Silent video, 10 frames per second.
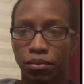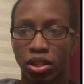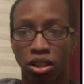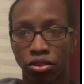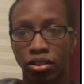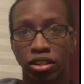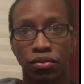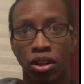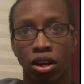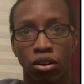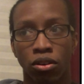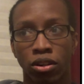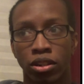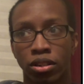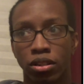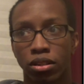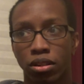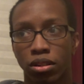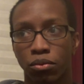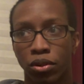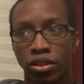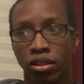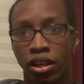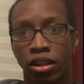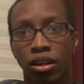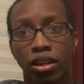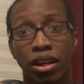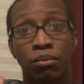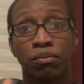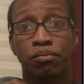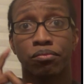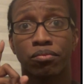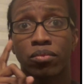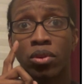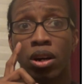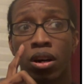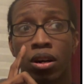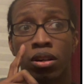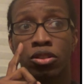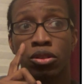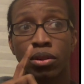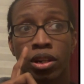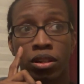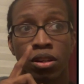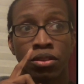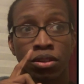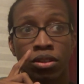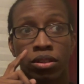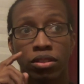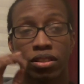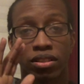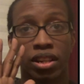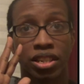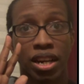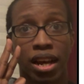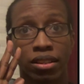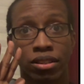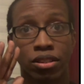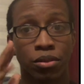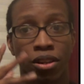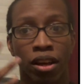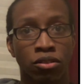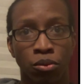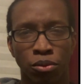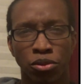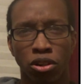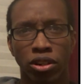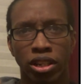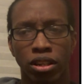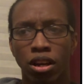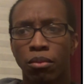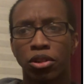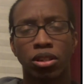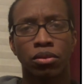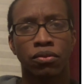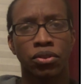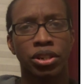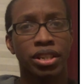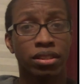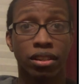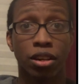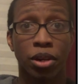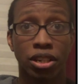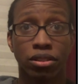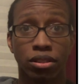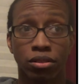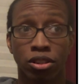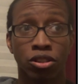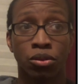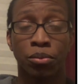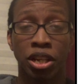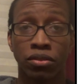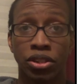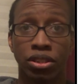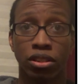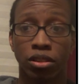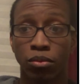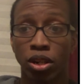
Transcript: another sketch vlog on Wednesday. And I'm doing another 6-day challenge. I don't know when I'm starting it, but something for ESAM actually. I'm gonna do a banner for ESAM.